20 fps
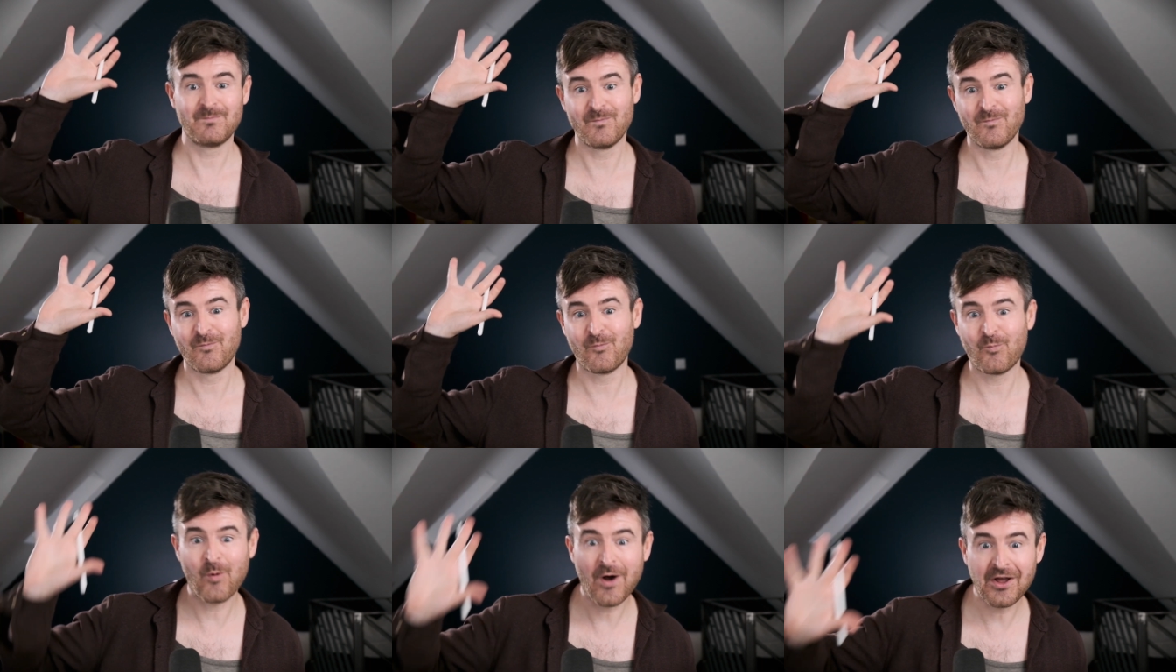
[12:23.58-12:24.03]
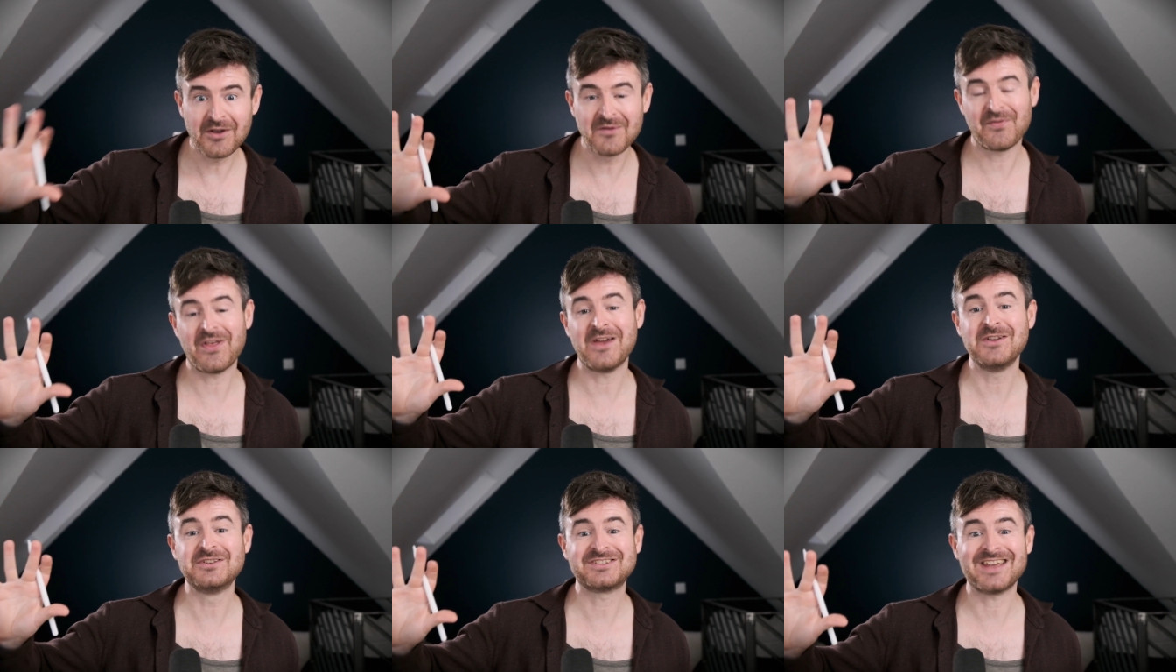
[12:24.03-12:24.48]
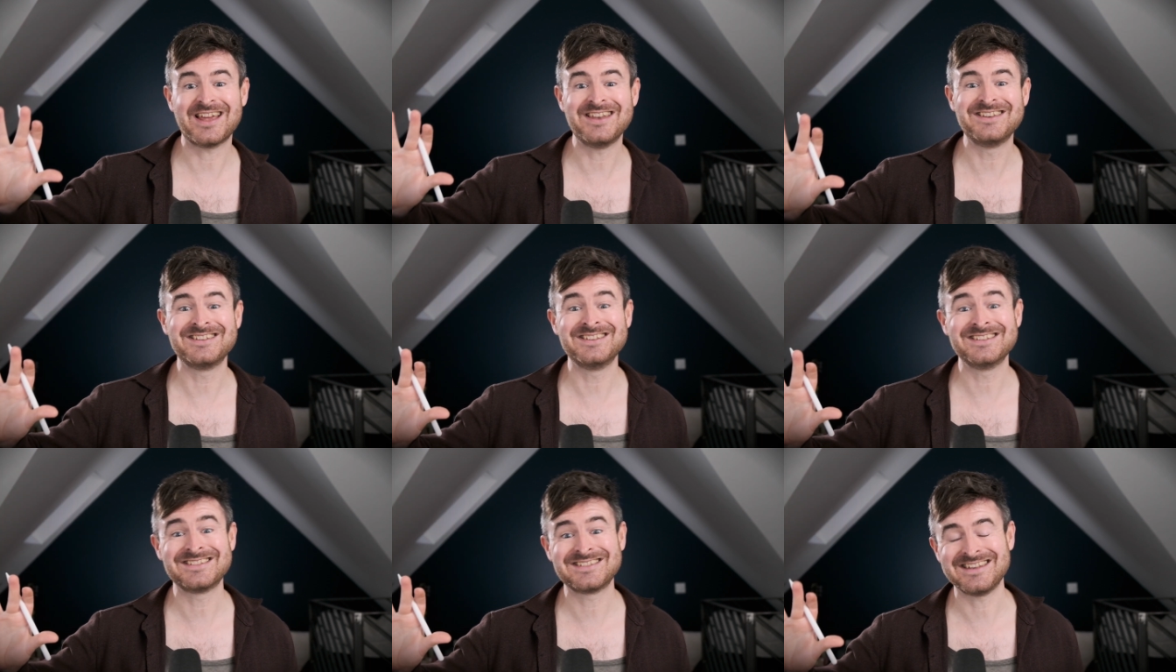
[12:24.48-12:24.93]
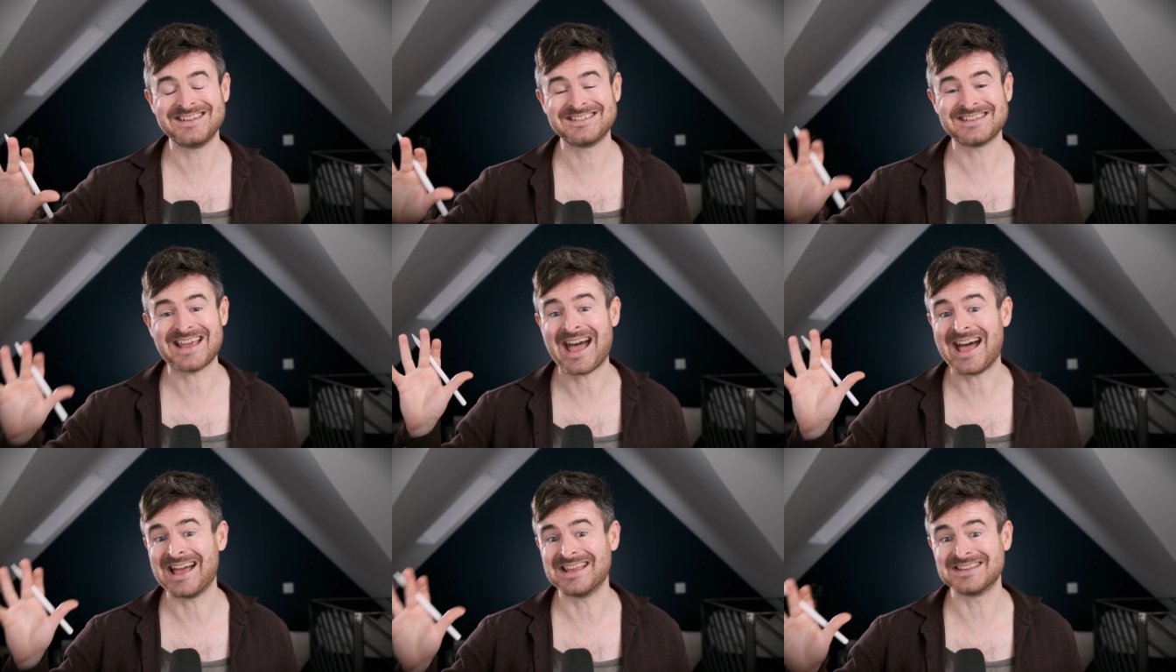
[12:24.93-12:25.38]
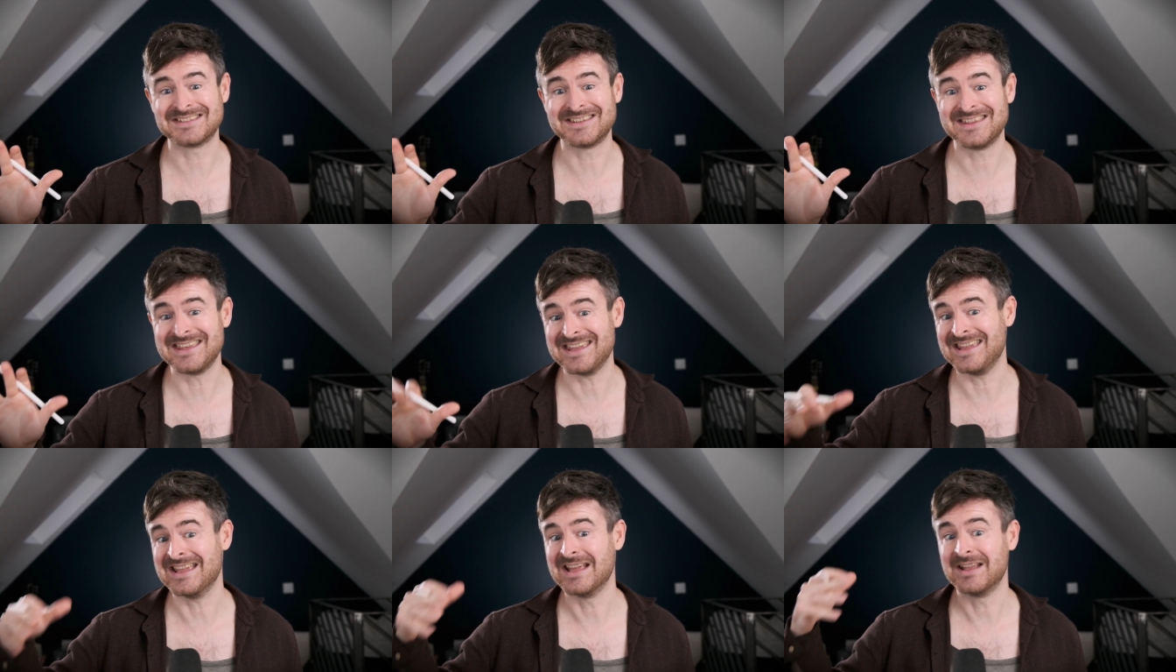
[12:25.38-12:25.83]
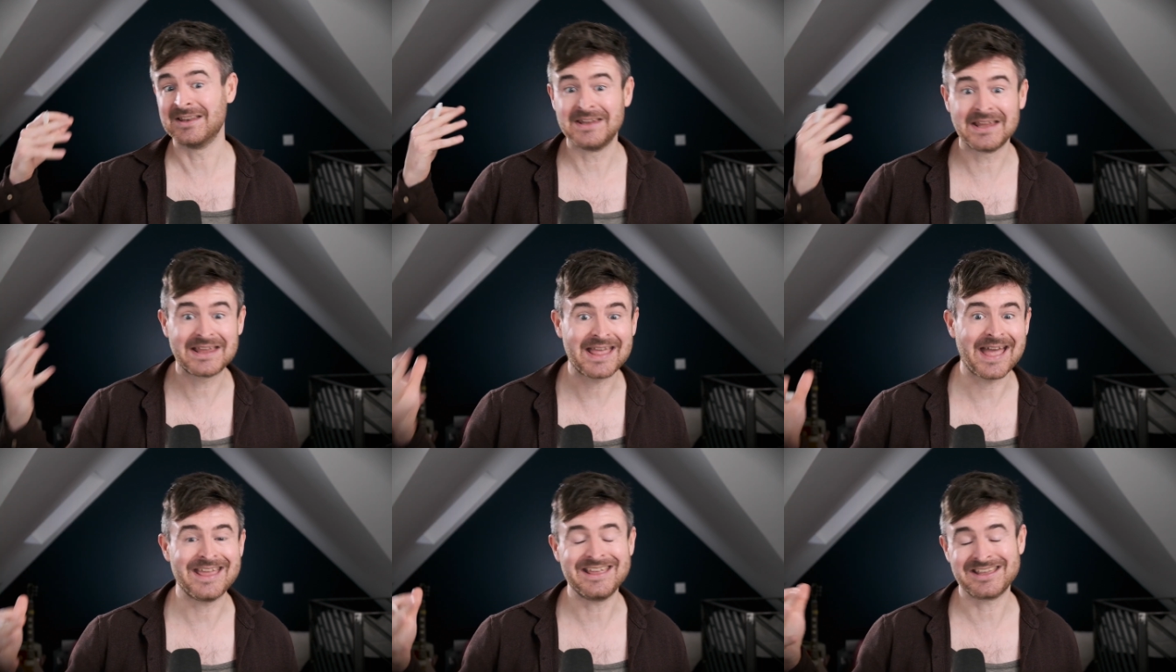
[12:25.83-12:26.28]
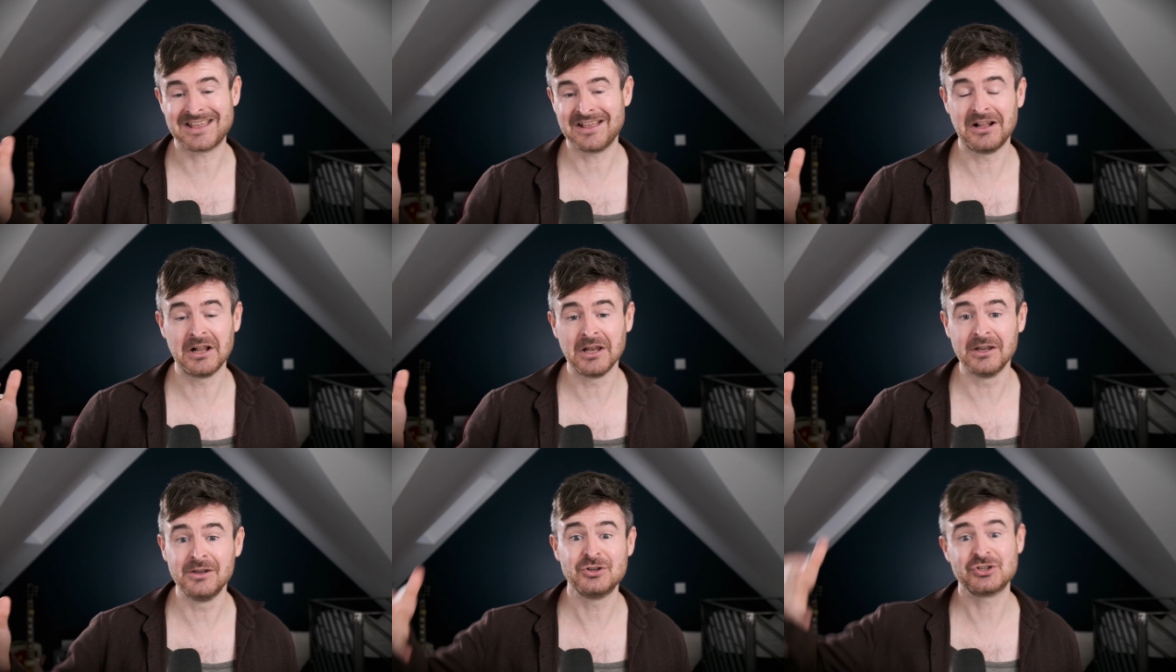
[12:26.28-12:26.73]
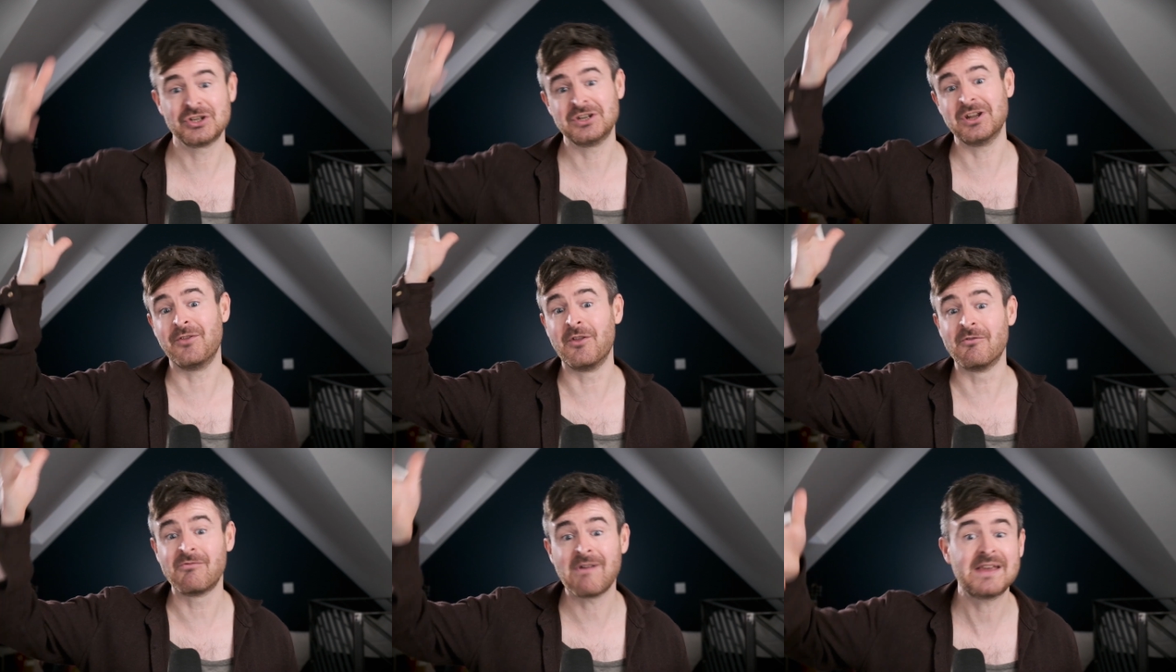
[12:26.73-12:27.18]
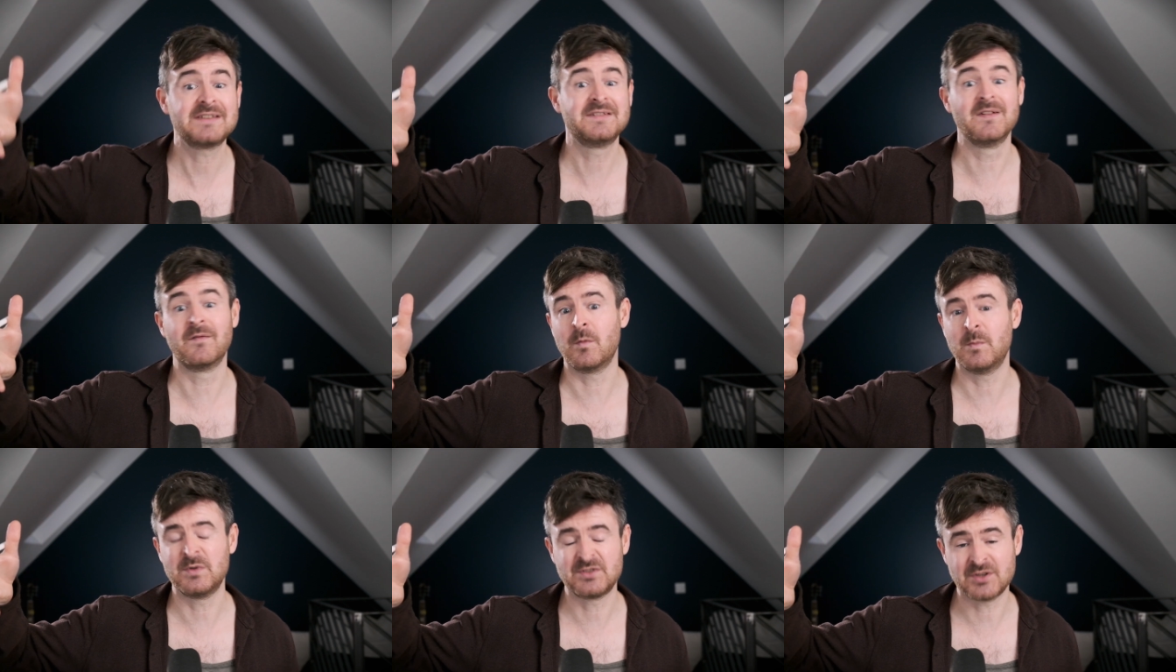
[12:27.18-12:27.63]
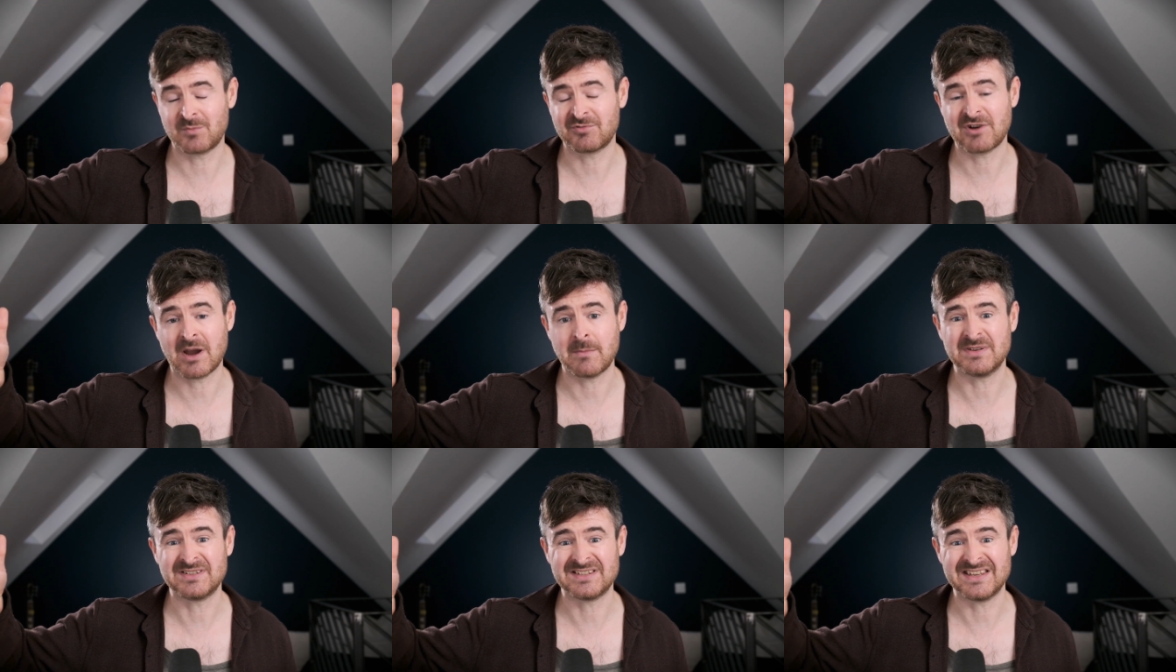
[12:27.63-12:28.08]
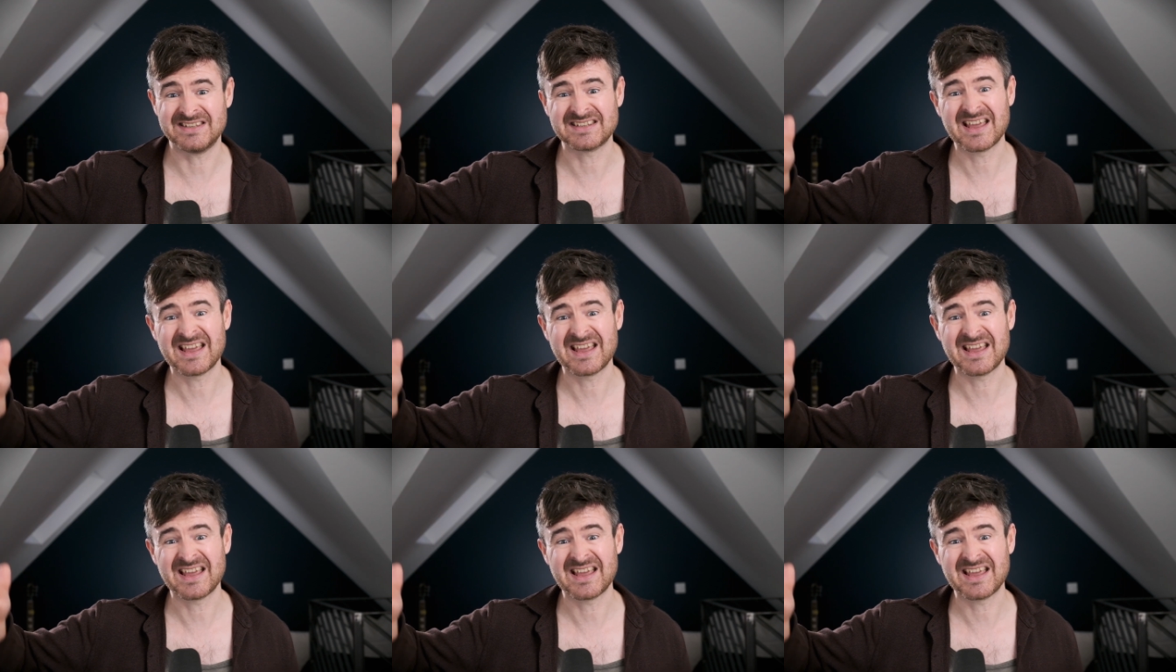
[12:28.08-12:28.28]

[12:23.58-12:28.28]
one of those sentences as the negated conclusion and the rest of them as the premises.